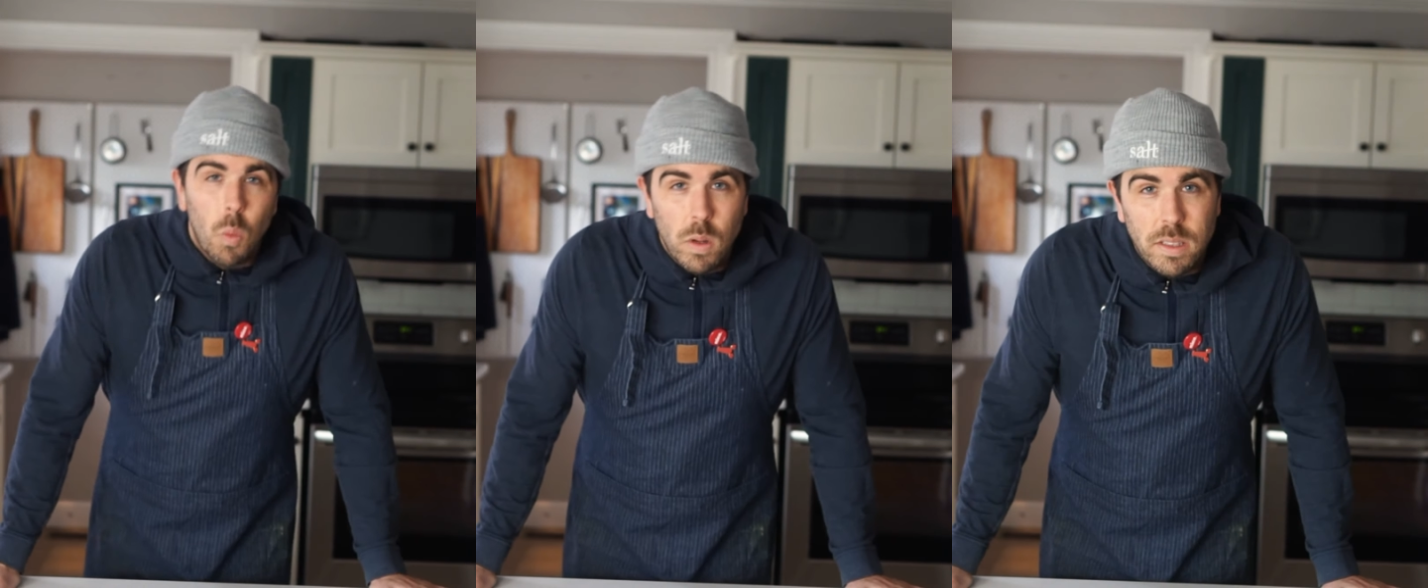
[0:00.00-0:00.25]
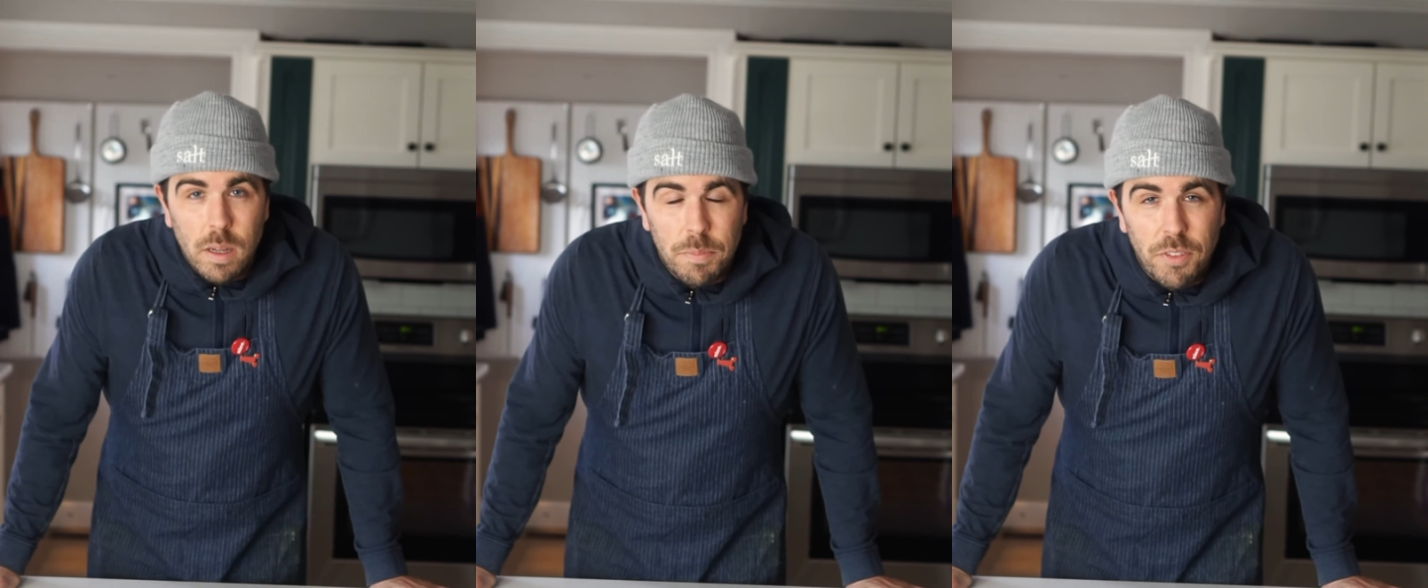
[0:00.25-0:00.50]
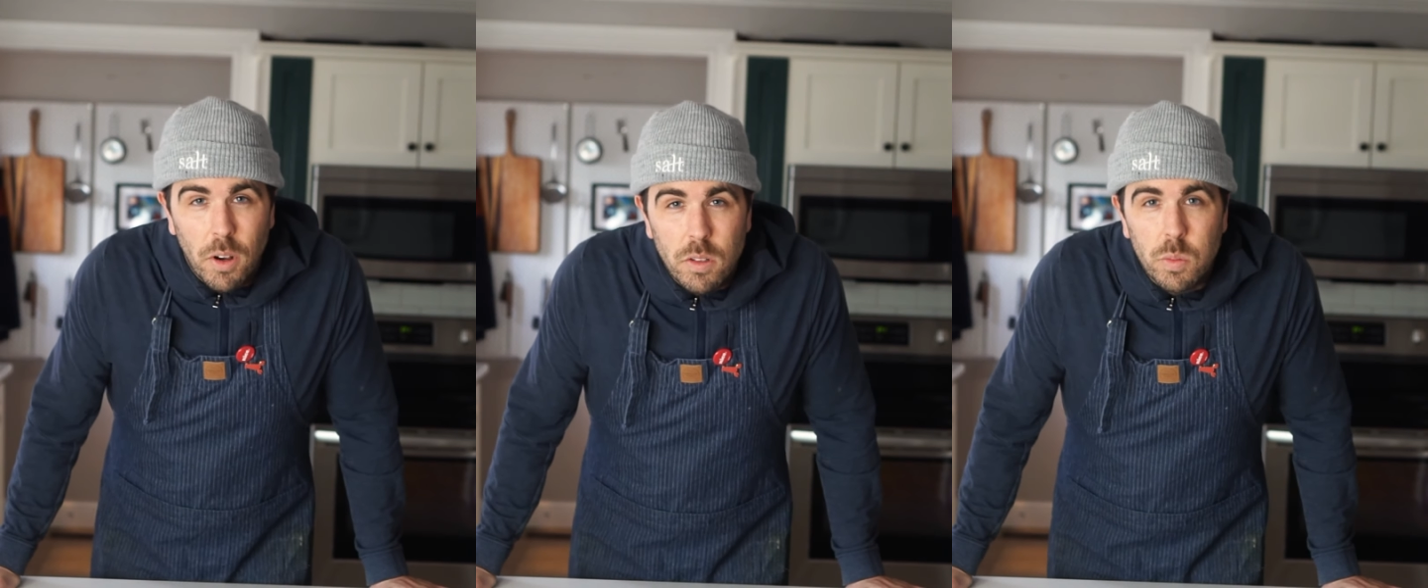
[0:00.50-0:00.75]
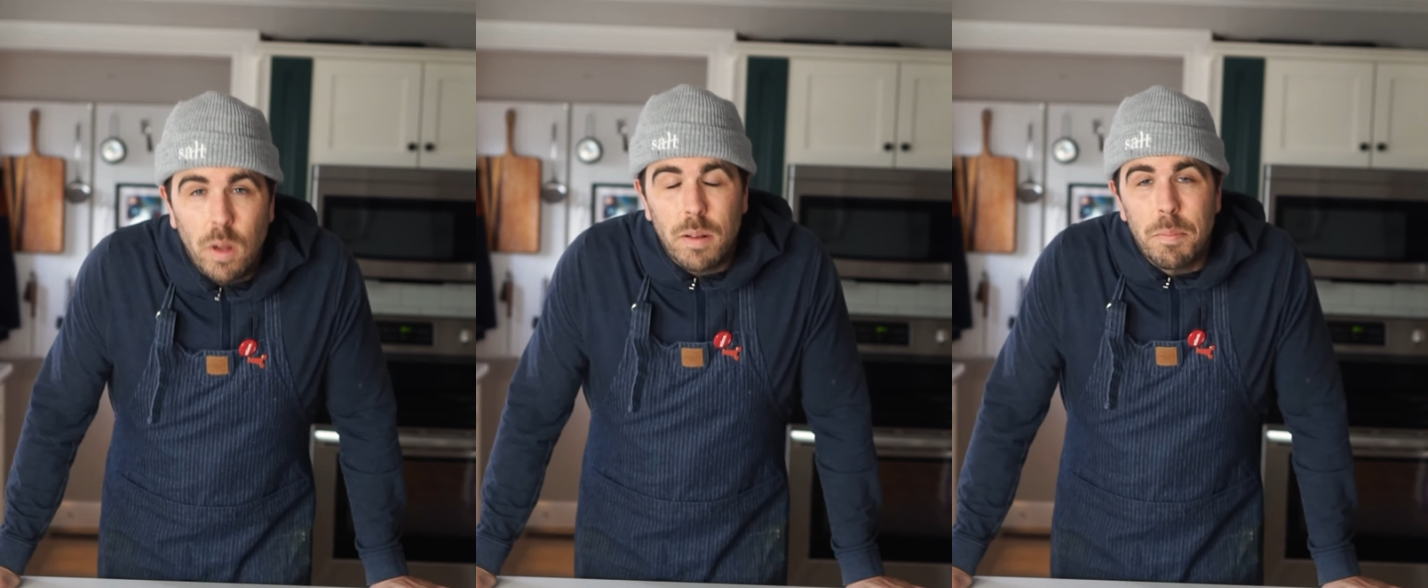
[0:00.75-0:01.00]
What's up,
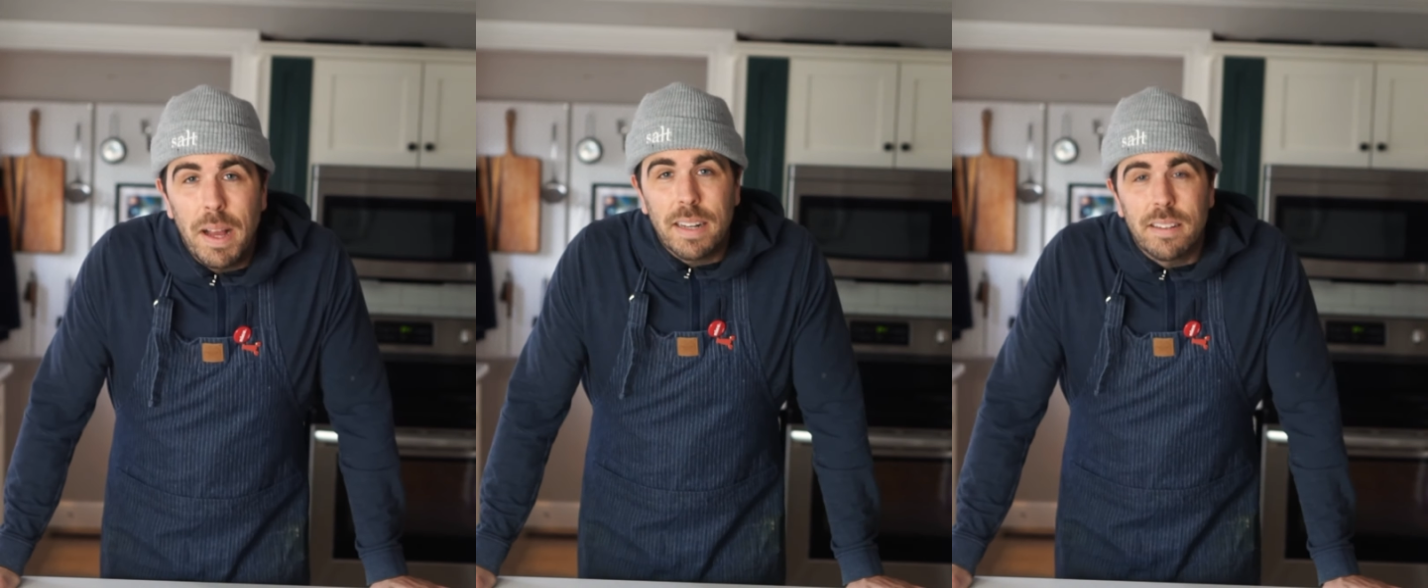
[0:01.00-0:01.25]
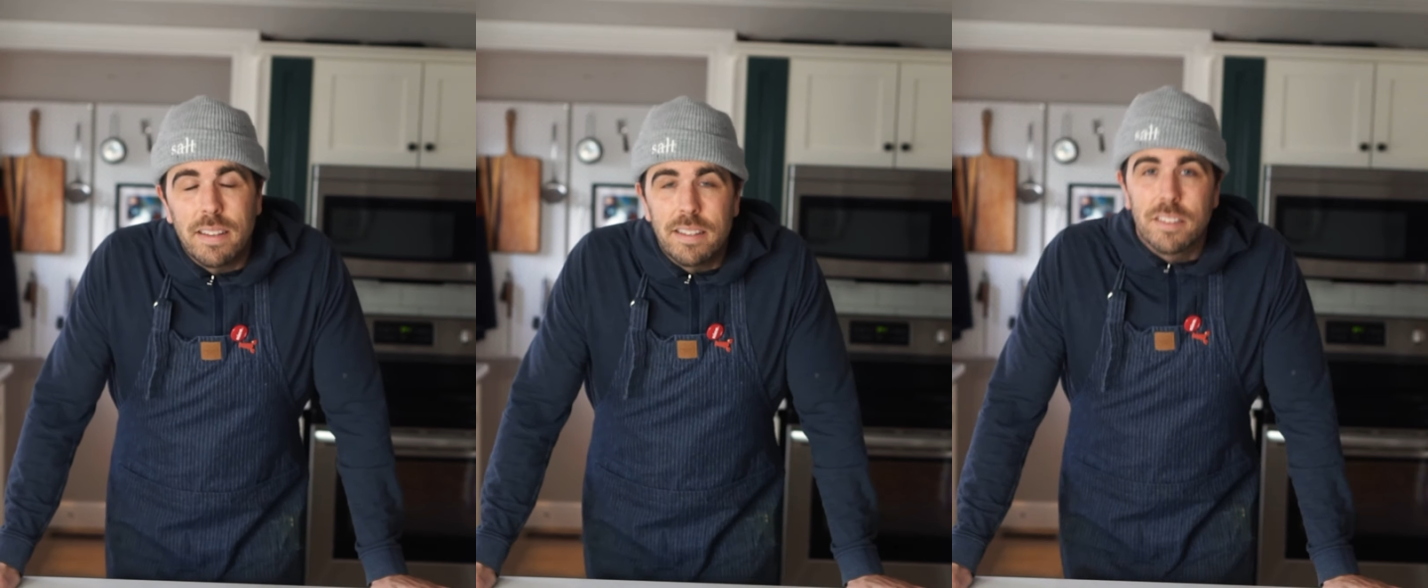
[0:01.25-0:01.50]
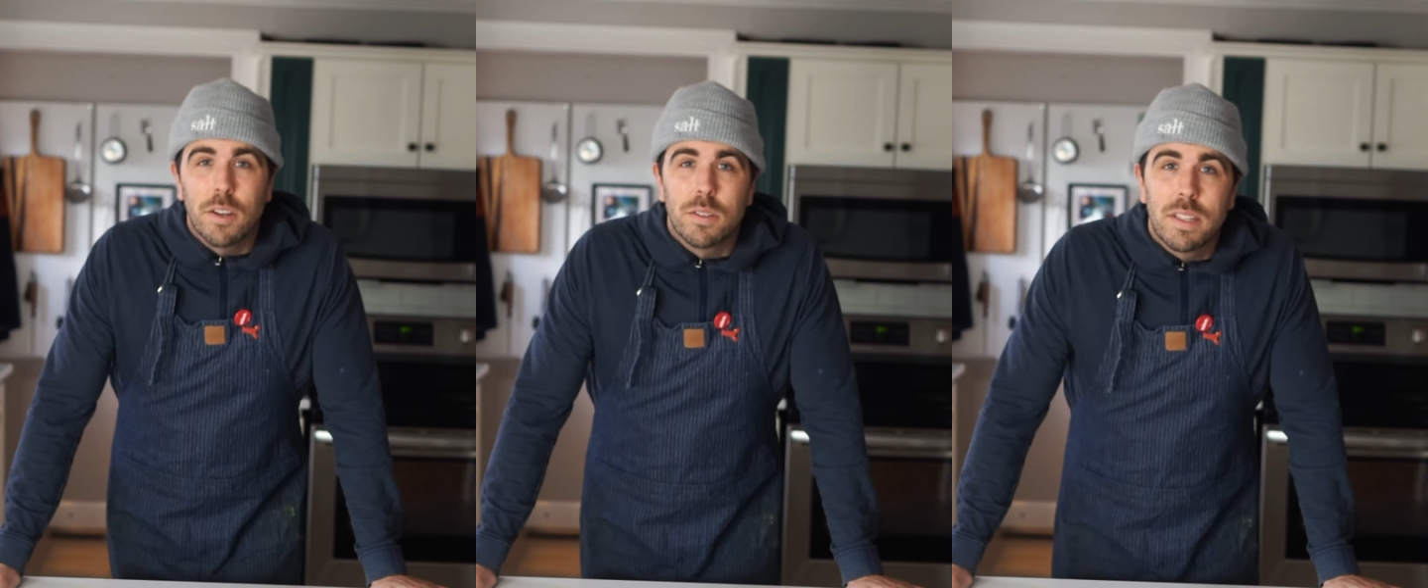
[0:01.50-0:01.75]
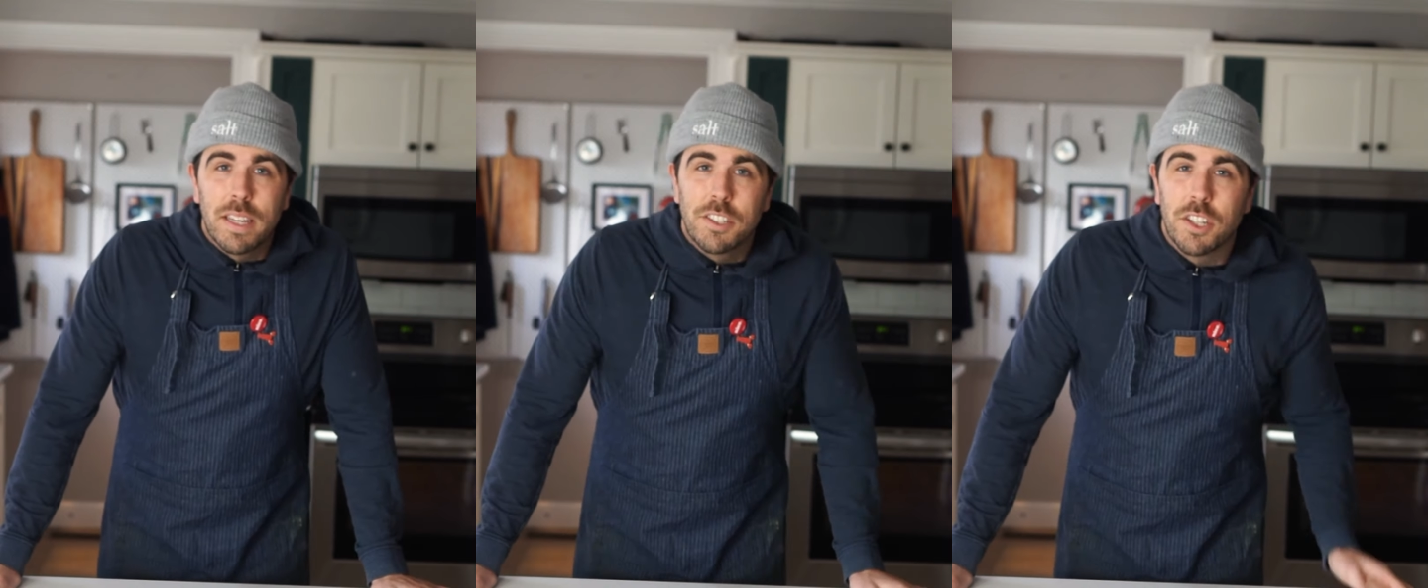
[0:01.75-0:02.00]
folks? Welcome back to the East
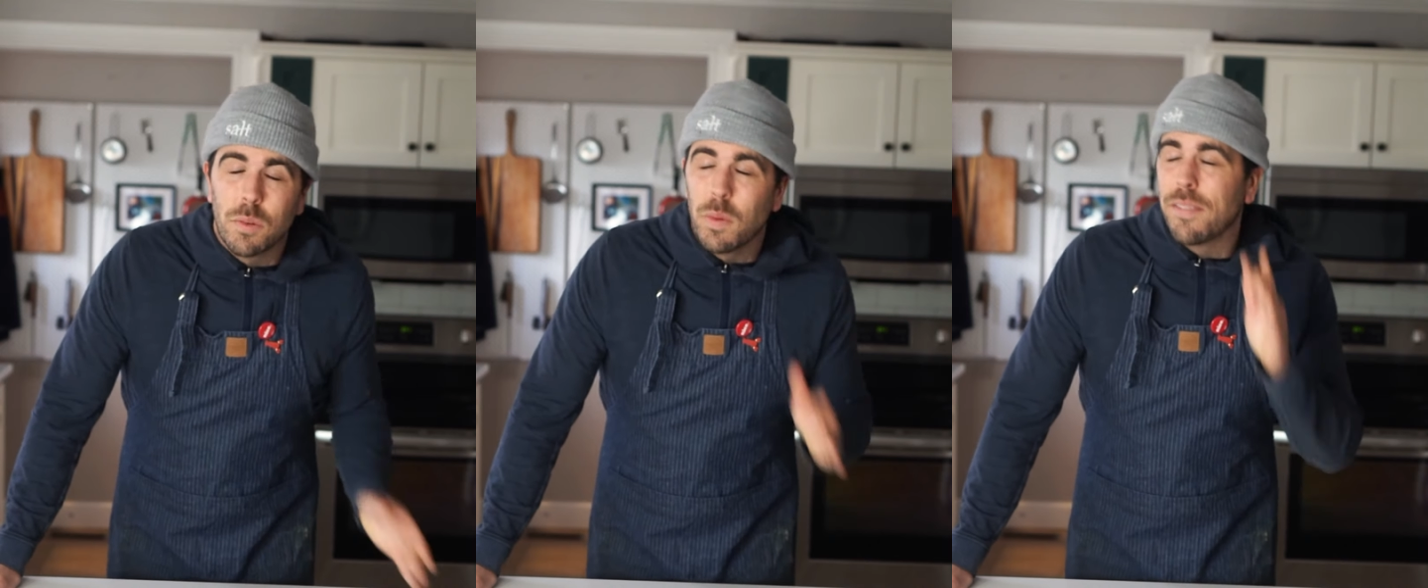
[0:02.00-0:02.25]
Coast Kitchen.